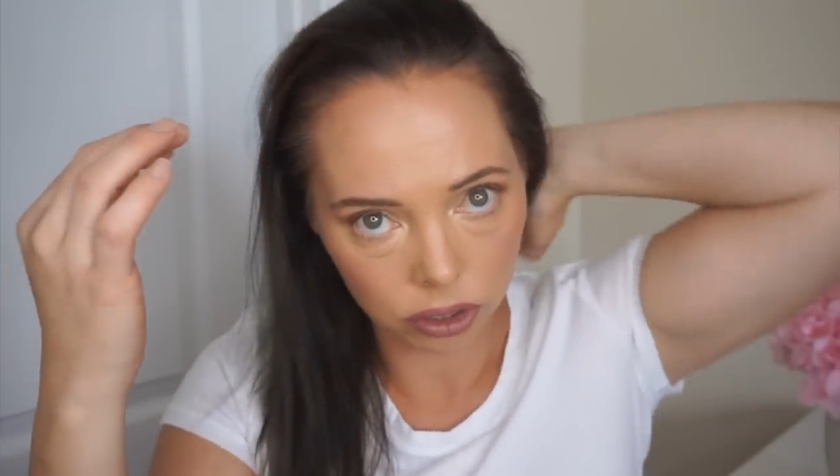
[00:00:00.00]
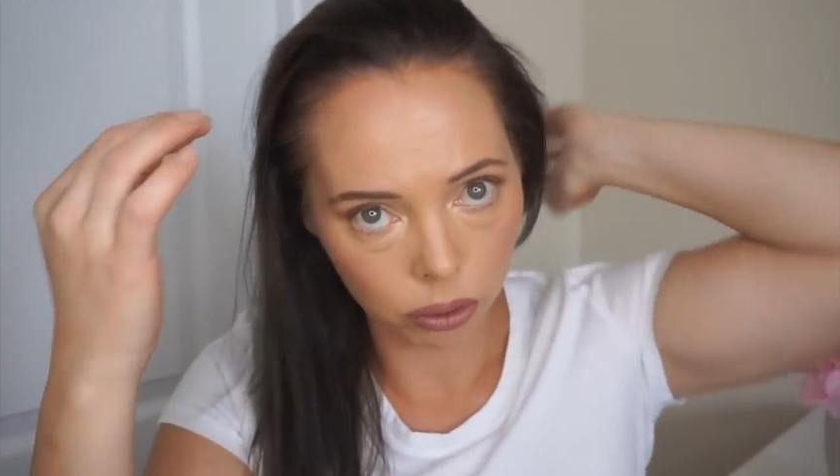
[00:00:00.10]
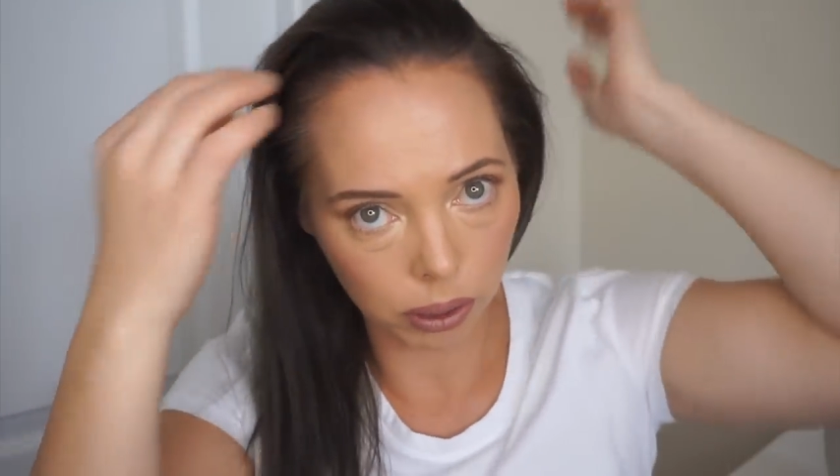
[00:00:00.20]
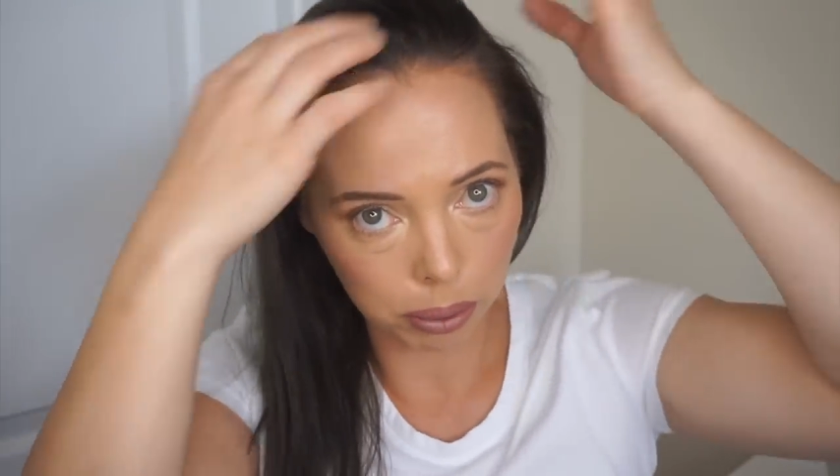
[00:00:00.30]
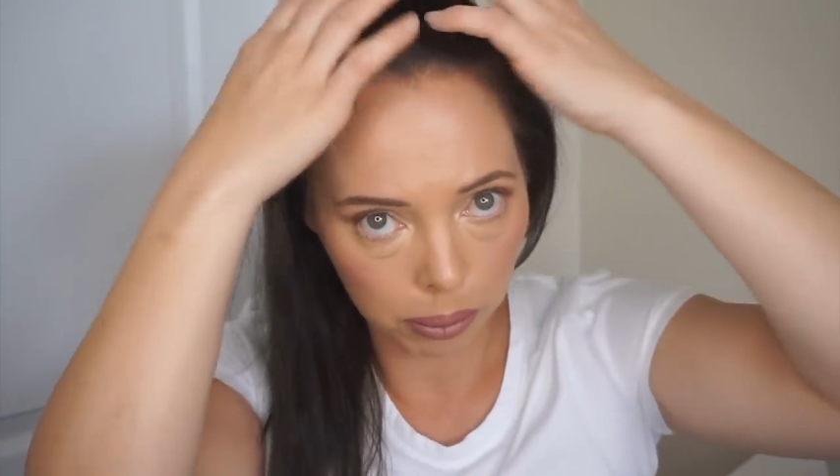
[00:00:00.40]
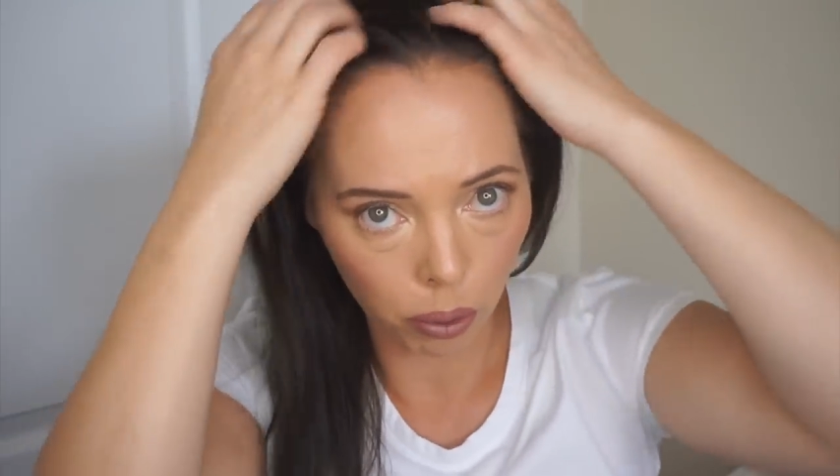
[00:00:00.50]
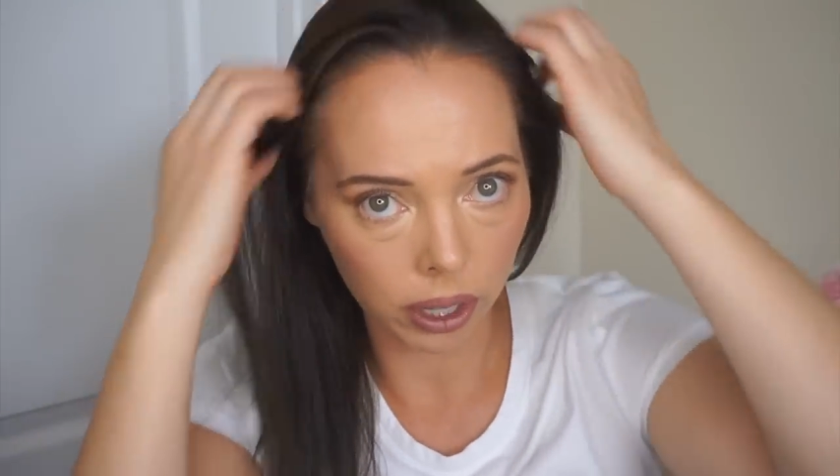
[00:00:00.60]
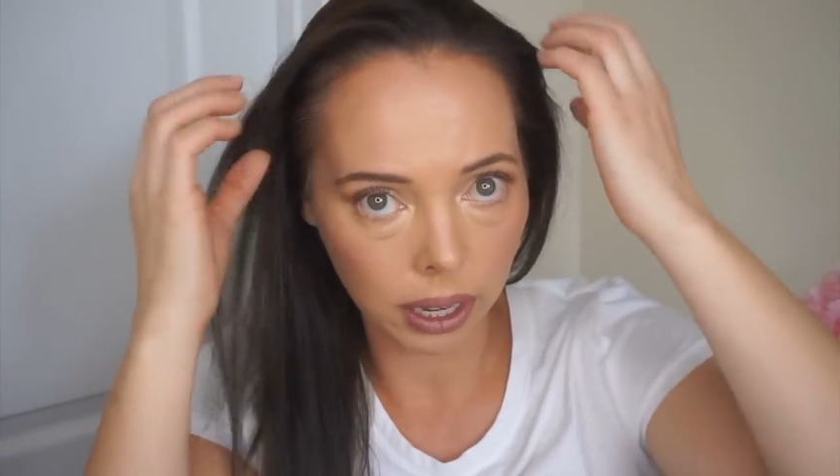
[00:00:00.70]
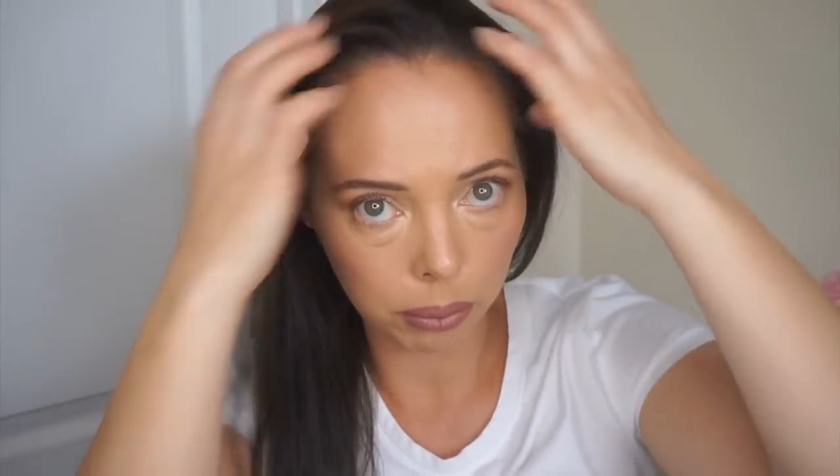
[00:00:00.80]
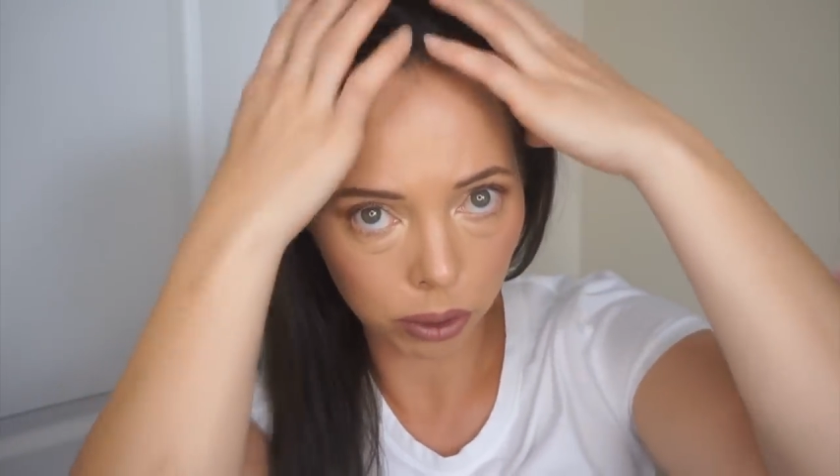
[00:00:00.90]
don't want to put more
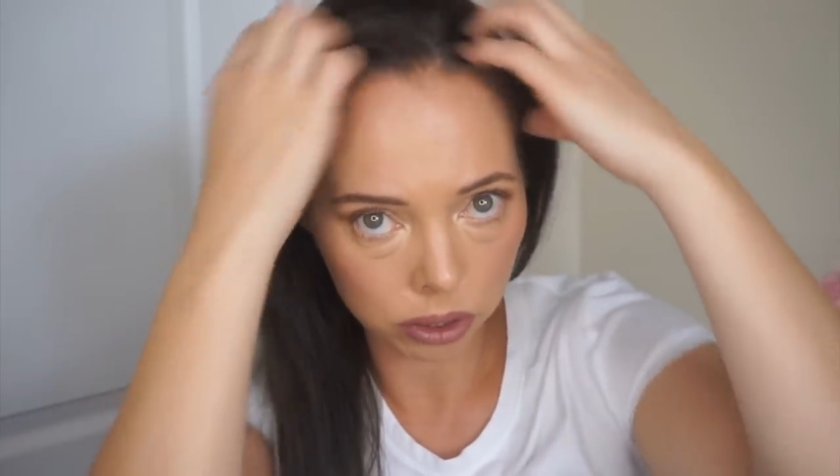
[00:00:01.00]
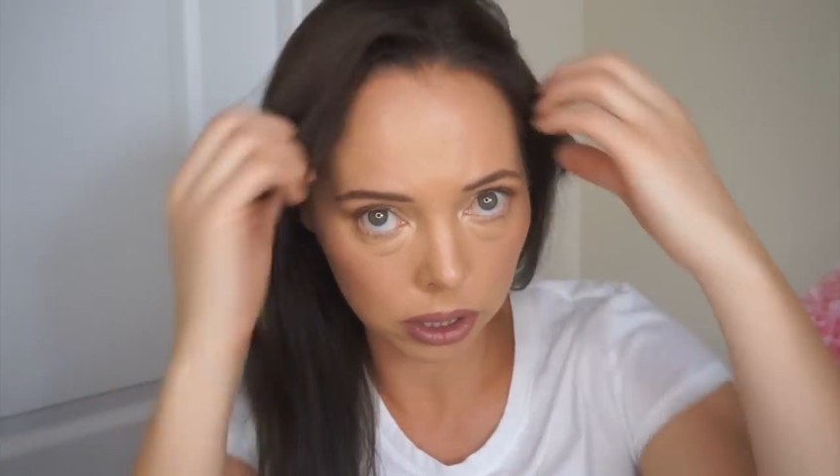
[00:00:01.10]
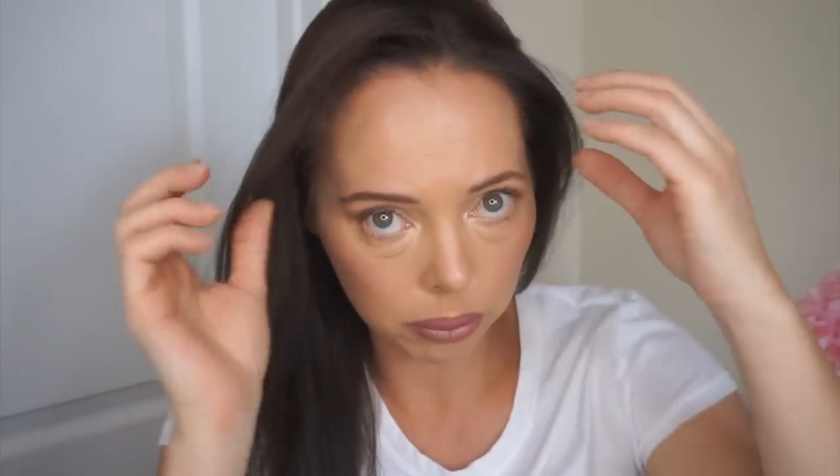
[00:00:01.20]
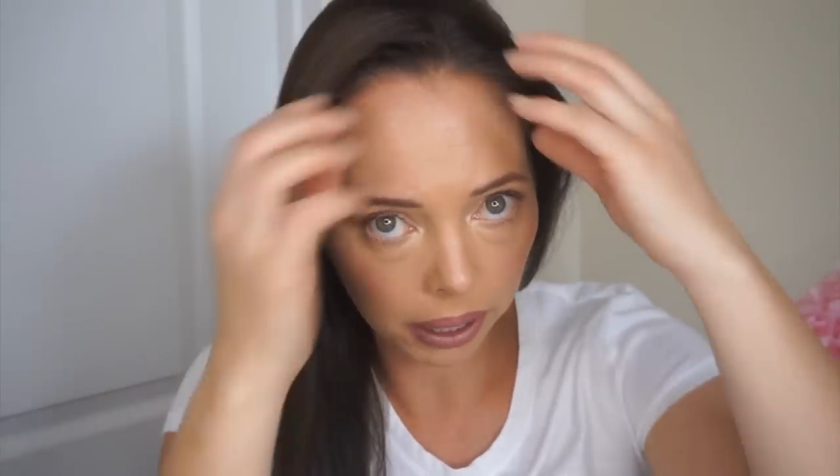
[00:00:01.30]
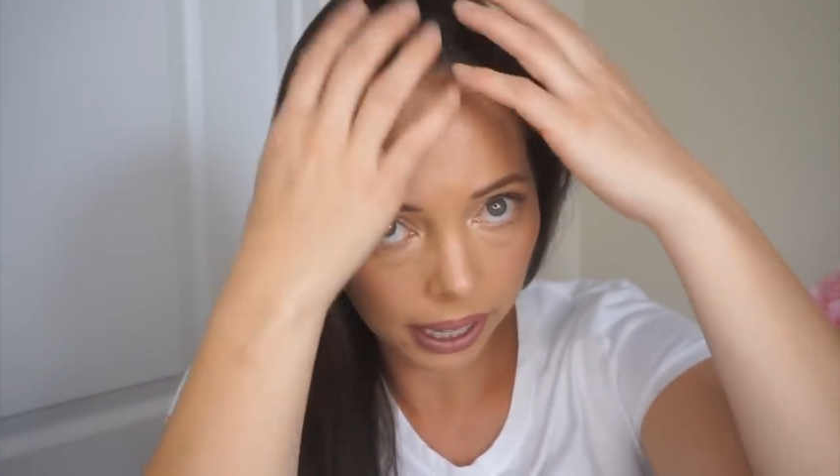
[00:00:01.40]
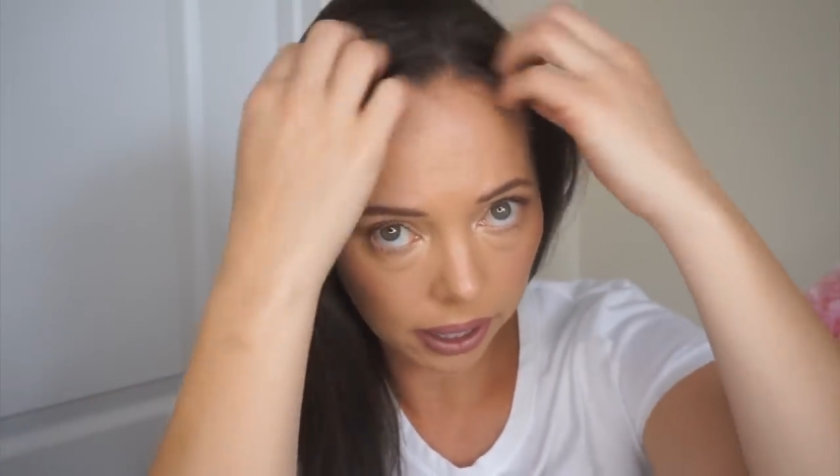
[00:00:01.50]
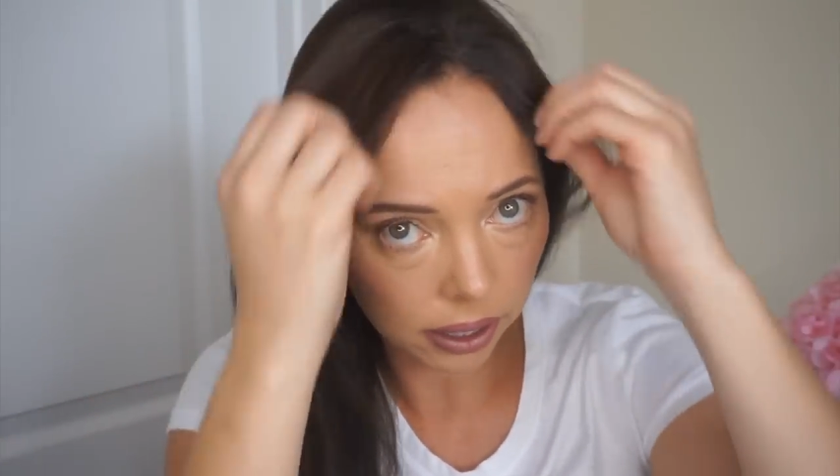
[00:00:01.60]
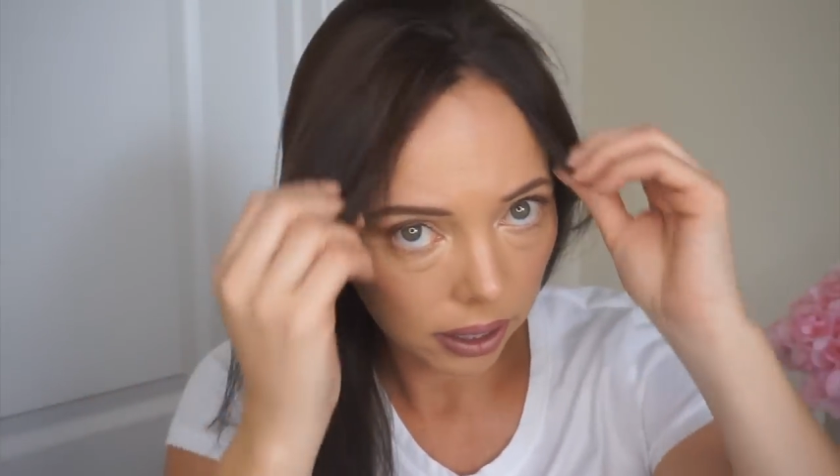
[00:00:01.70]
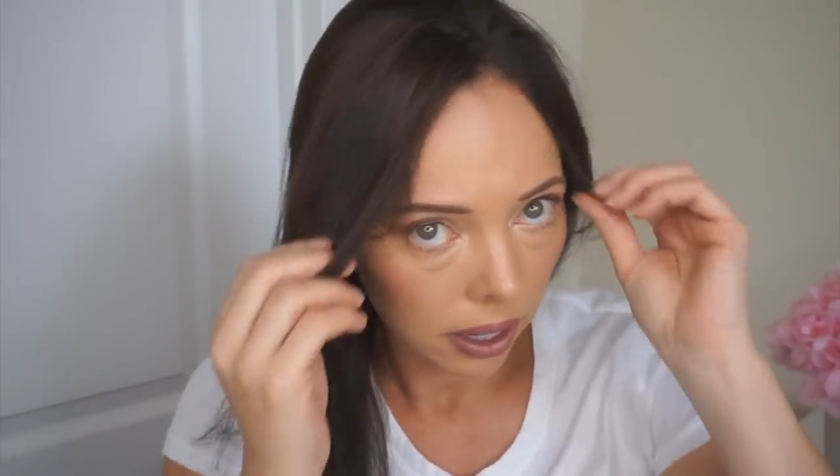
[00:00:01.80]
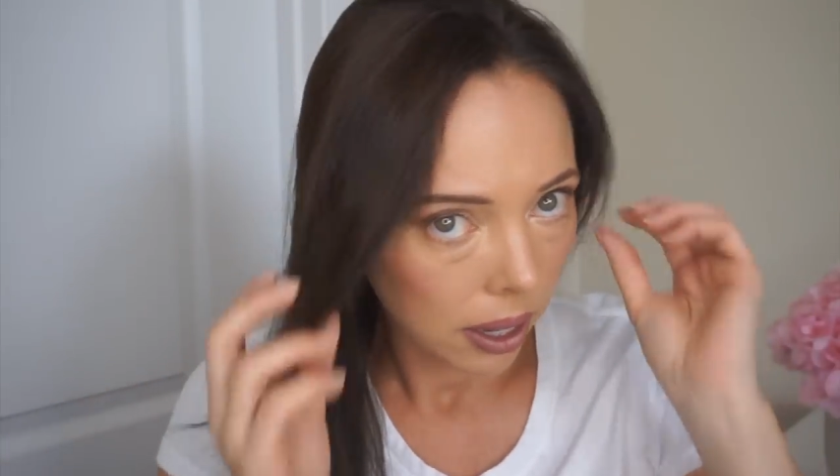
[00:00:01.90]
chemicals into my hair.